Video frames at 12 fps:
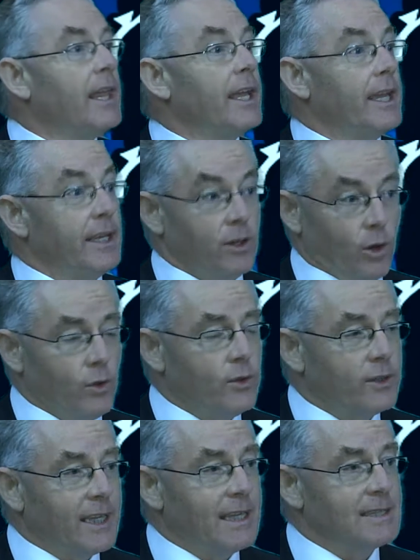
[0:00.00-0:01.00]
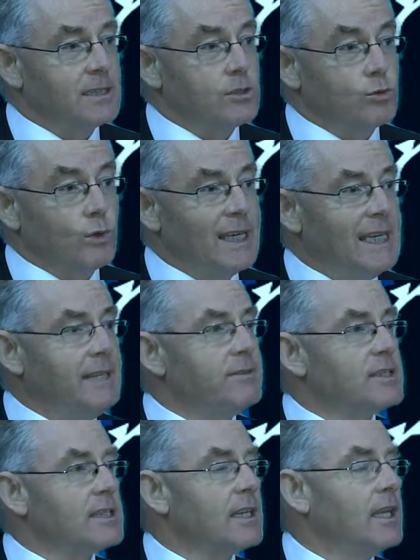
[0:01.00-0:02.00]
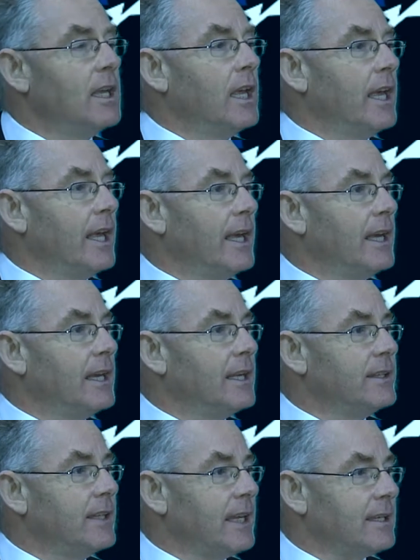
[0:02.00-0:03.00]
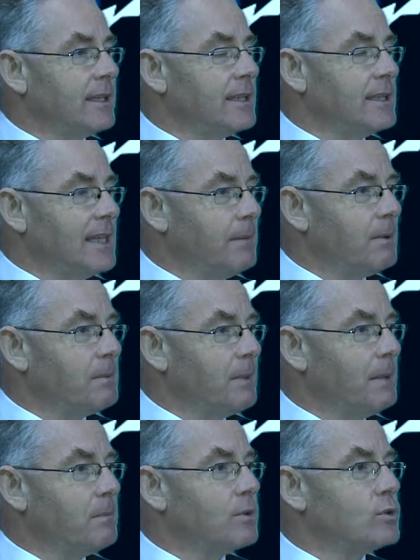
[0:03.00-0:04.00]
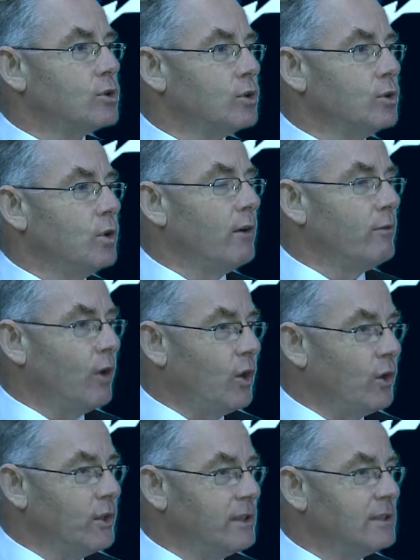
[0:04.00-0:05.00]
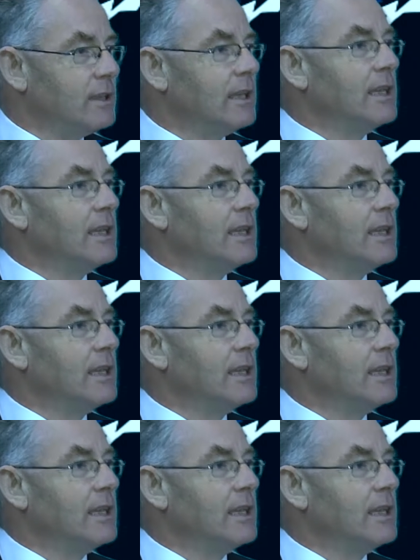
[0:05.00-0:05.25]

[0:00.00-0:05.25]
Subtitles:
In other cases, reliefs that had enabled people to avoid